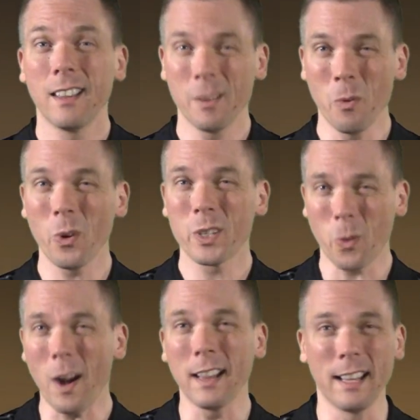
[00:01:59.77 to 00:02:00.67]
the more
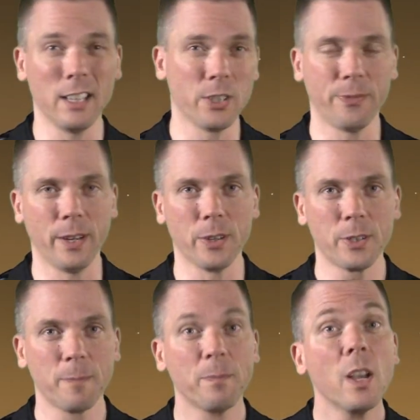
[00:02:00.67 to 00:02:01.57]
twilight
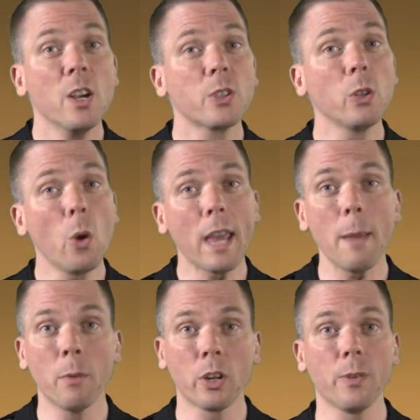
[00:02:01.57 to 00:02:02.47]
interferes. So
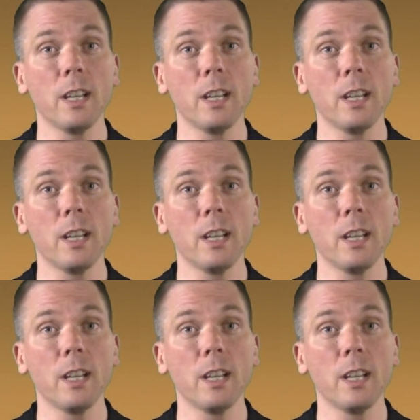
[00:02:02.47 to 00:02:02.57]
locate Mercury